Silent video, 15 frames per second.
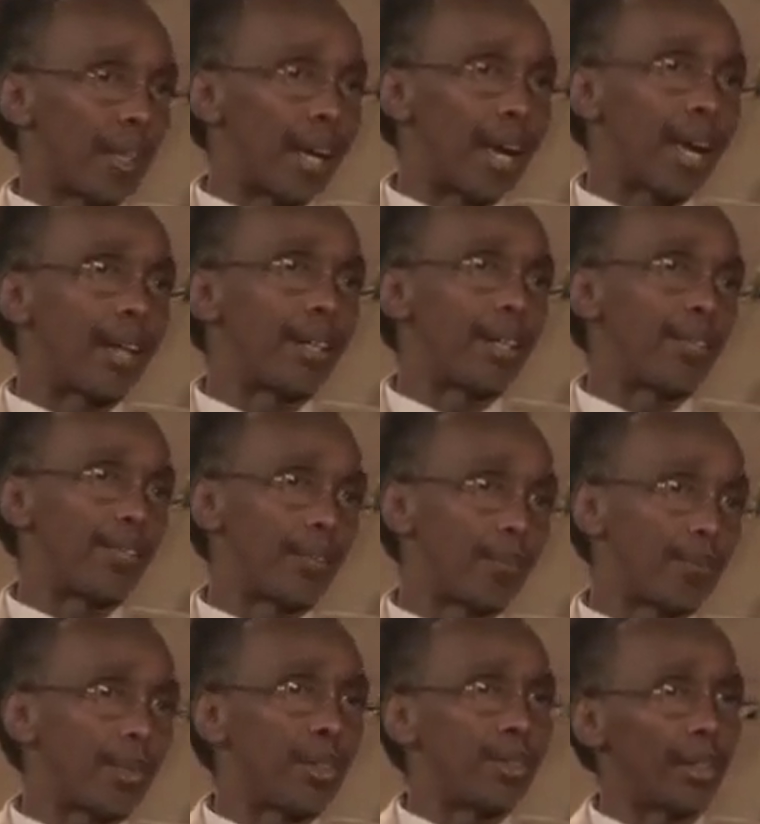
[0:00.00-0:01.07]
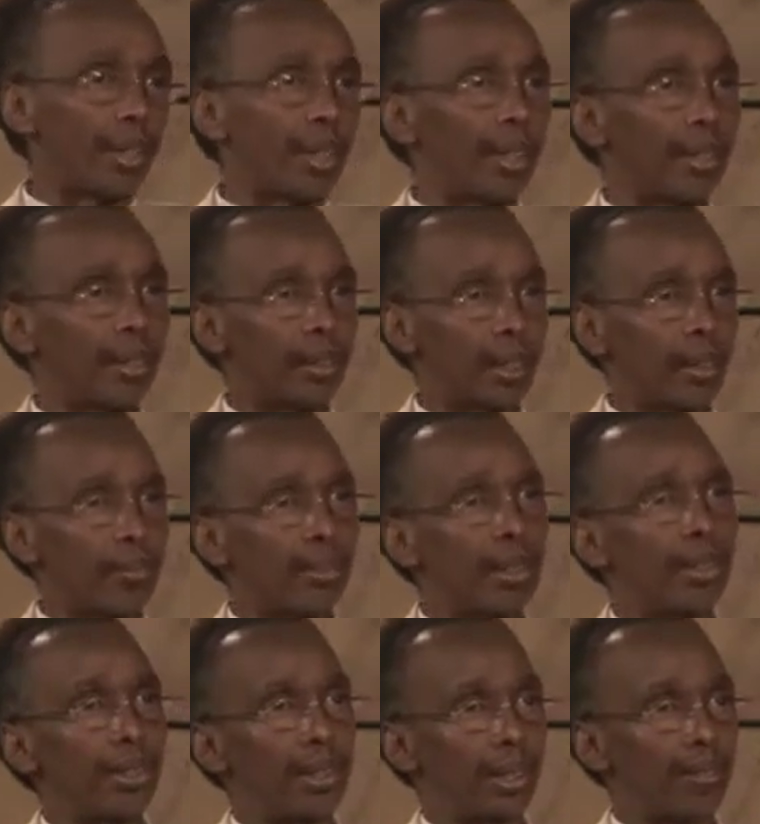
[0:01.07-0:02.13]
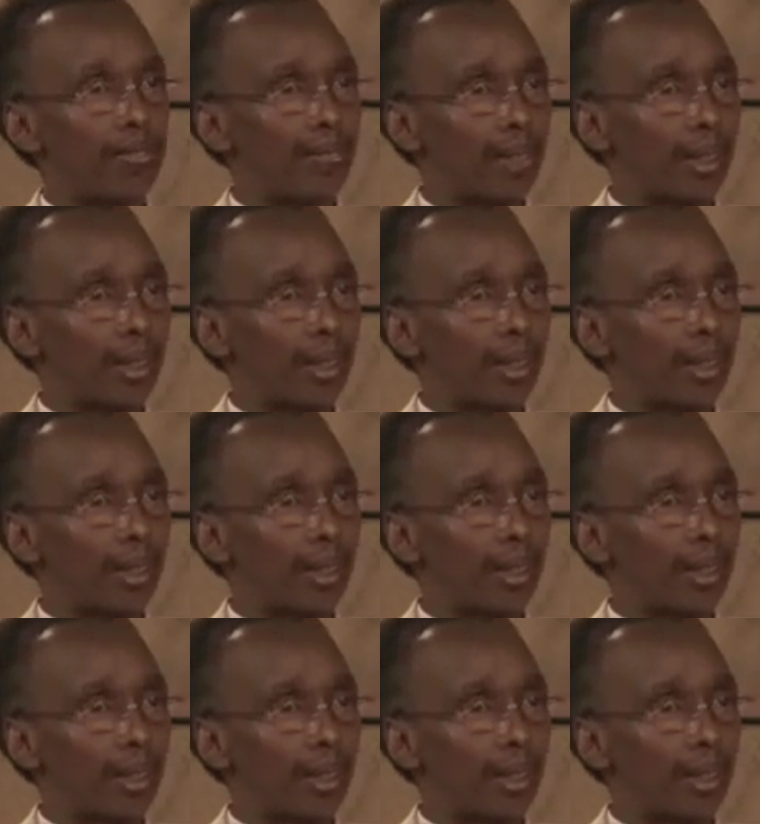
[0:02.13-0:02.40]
Andy from Medicine Hat Police Chief,